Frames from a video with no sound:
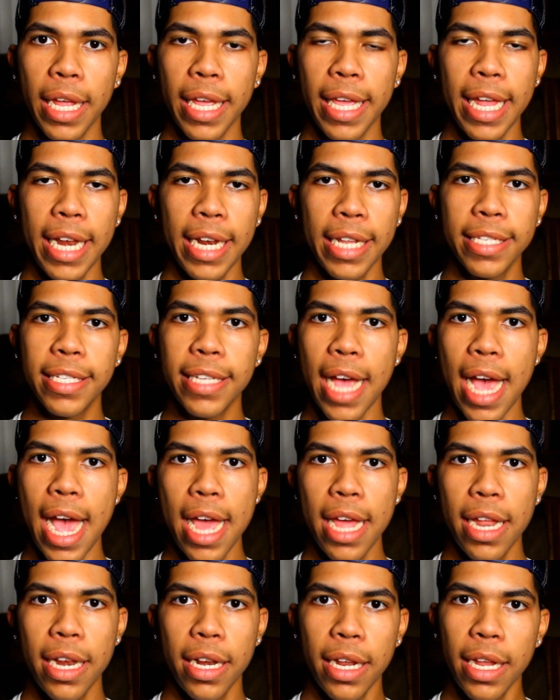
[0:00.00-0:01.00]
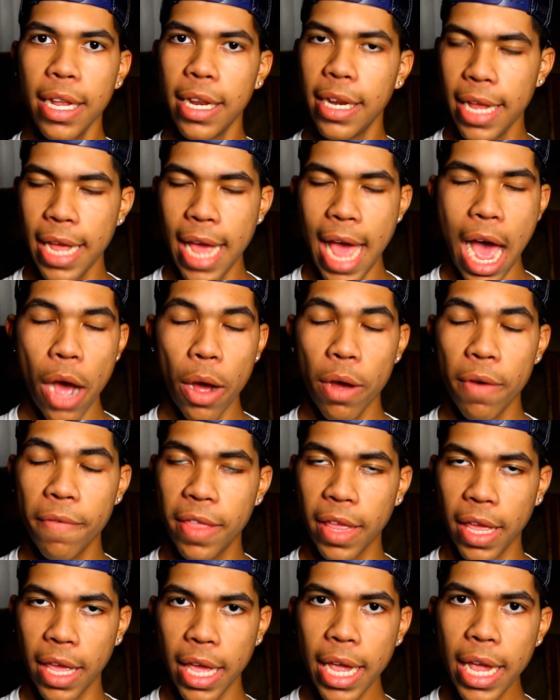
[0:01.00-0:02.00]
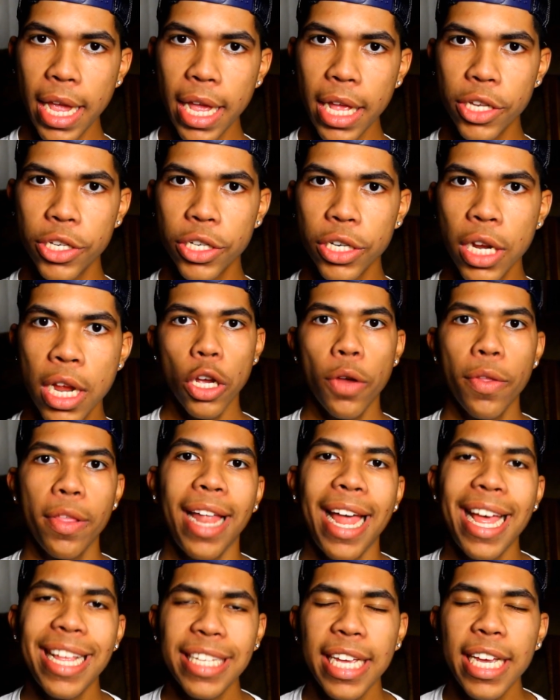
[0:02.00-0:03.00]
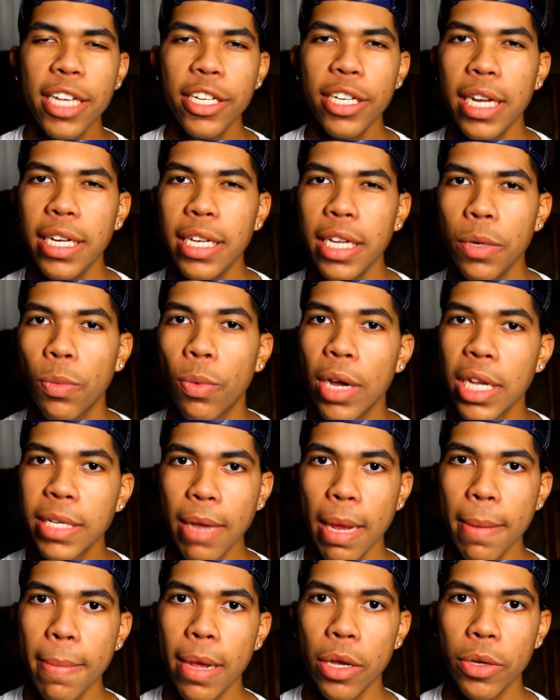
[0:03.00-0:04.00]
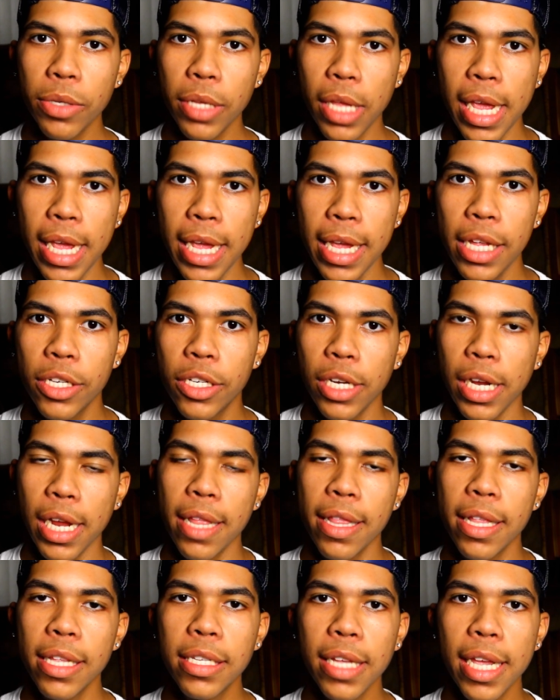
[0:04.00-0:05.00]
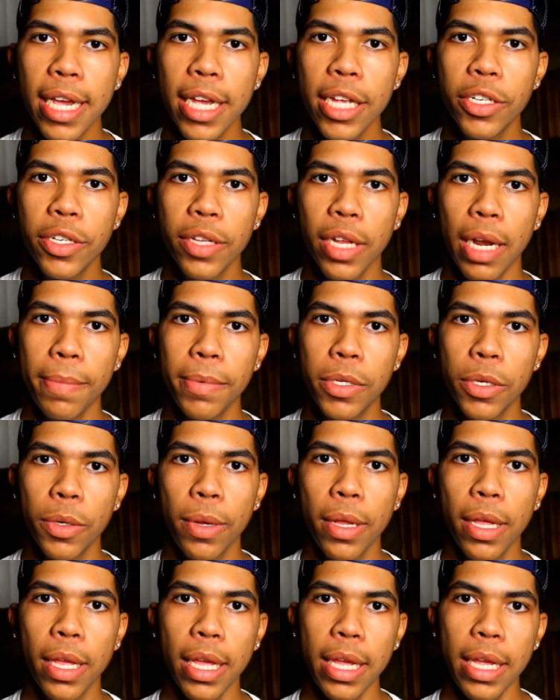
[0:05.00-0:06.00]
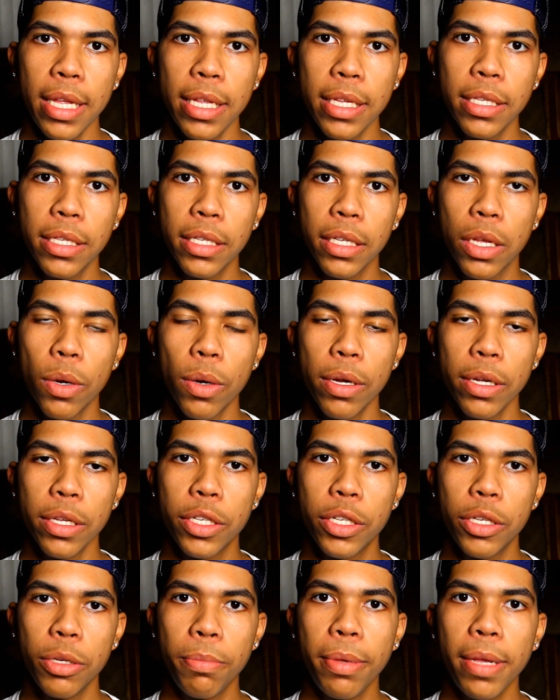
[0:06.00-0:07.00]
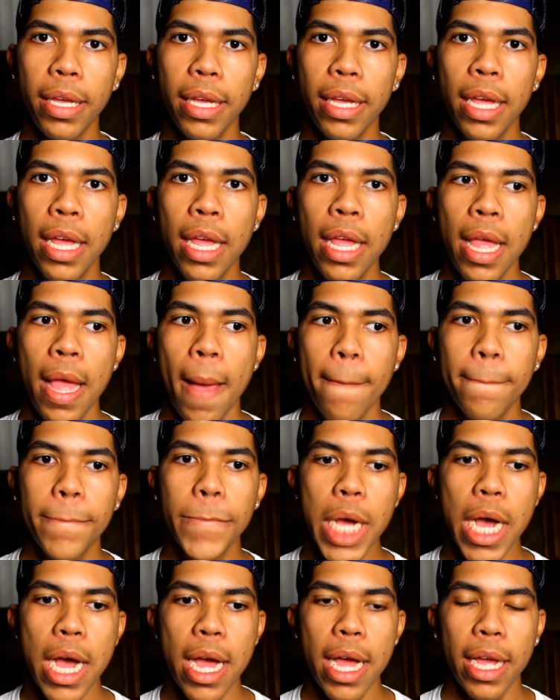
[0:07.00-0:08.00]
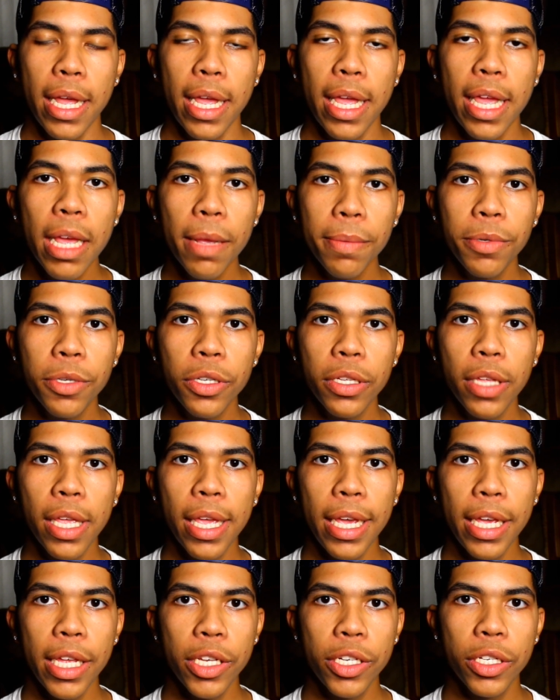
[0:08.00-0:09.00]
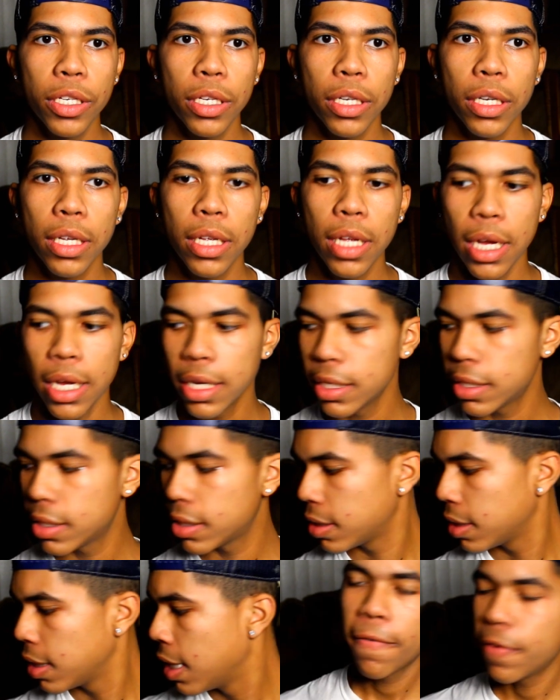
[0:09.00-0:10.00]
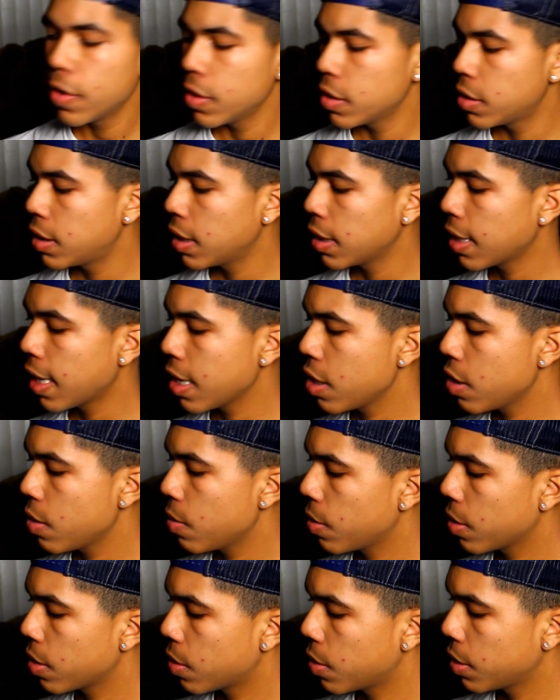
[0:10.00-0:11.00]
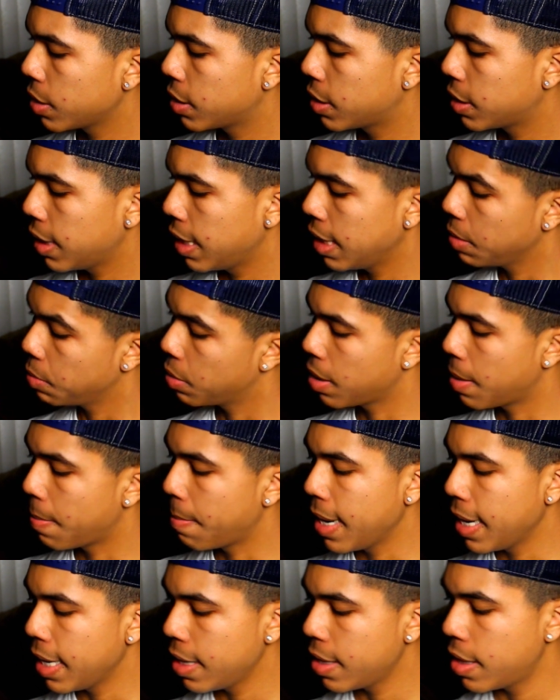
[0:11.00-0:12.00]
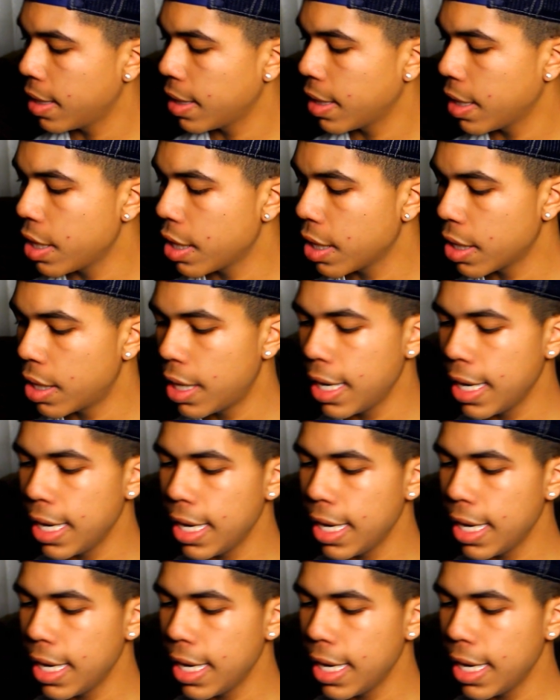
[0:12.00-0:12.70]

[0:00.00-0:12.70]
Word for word: like get inside and out of the cage. So the last cage I did was my mouse cage, and this cage that I'm doing is going to be my hamster's cage, Gus. First thing that you are going to need, well, the main thing that you're going to